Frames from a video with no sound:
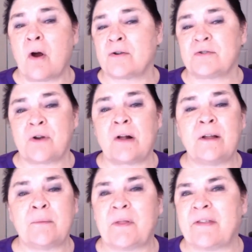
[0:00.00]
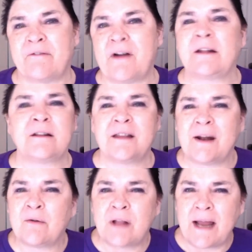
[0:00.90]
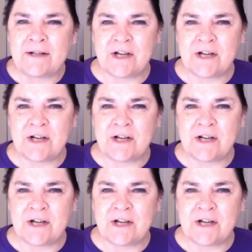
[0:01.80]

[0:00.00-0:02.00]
are struggling with the fact that they don't like